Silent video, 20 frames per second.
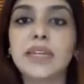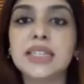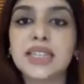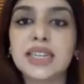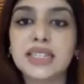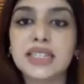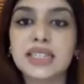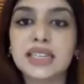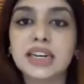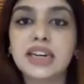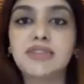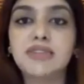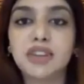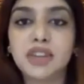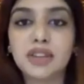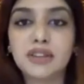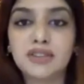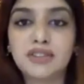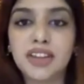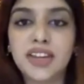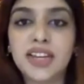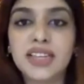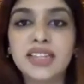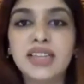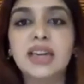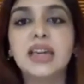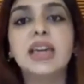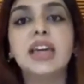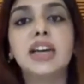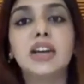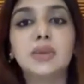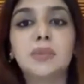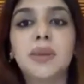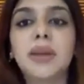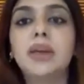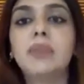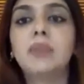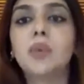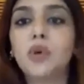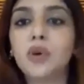sunscreen for the face. It will be
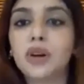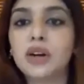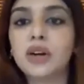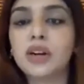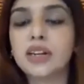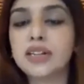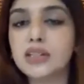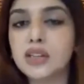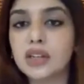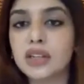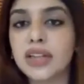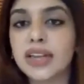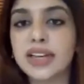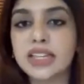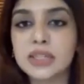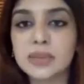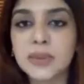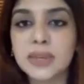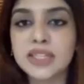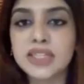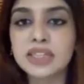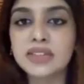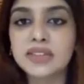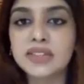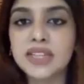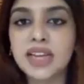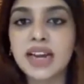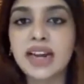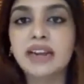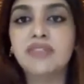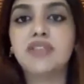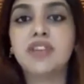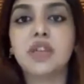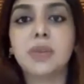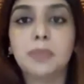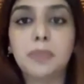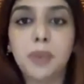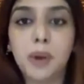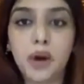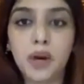more or less on the expensive side. For the
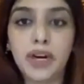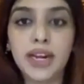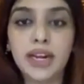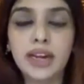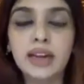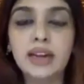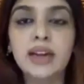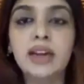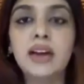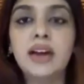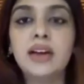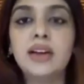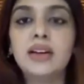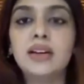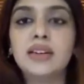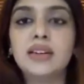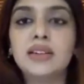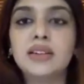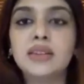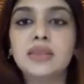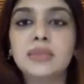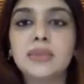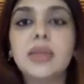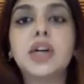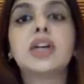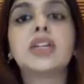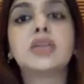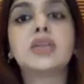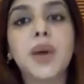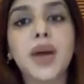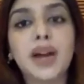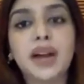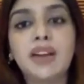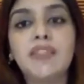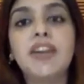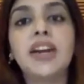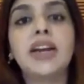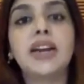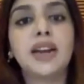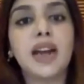body, because we are
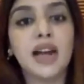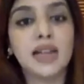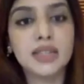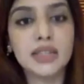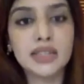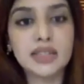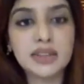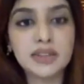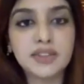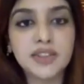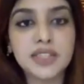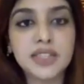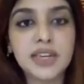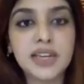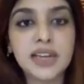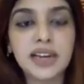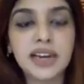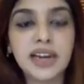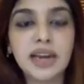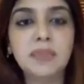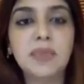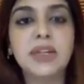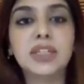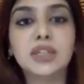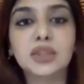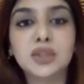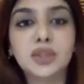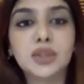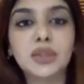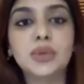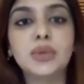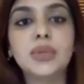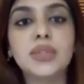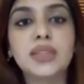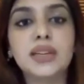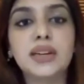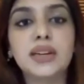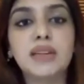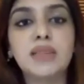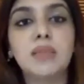covering larger surface area, better to use
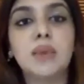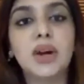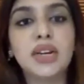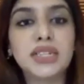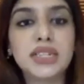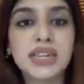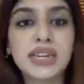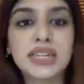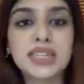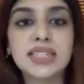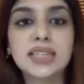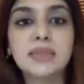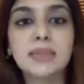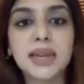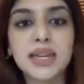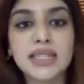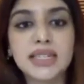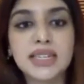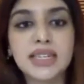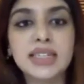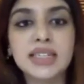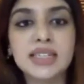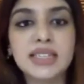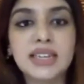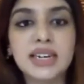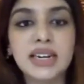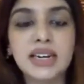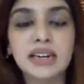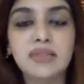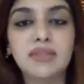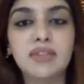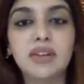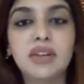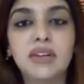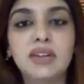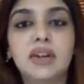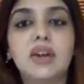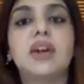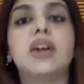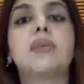a moisturizer based sunscreen
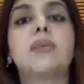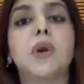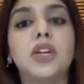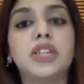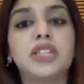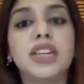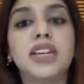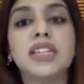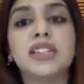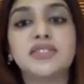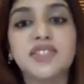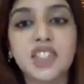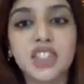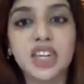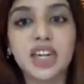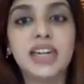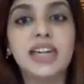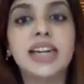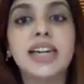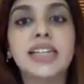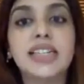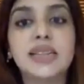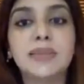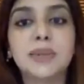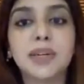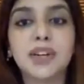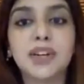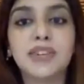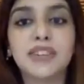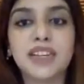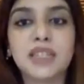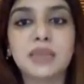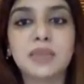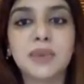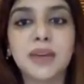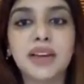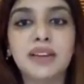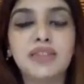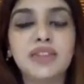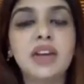or a moisturizer which contains a bit of
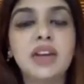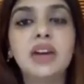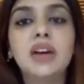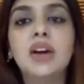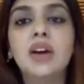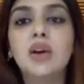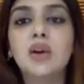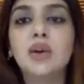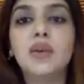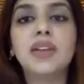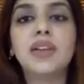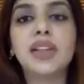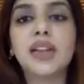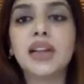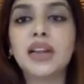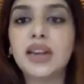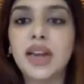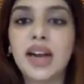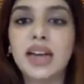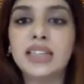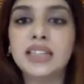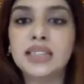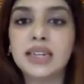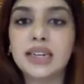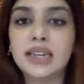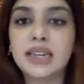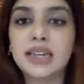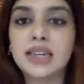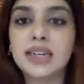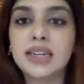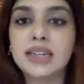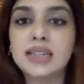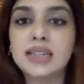SPF over the larger areas.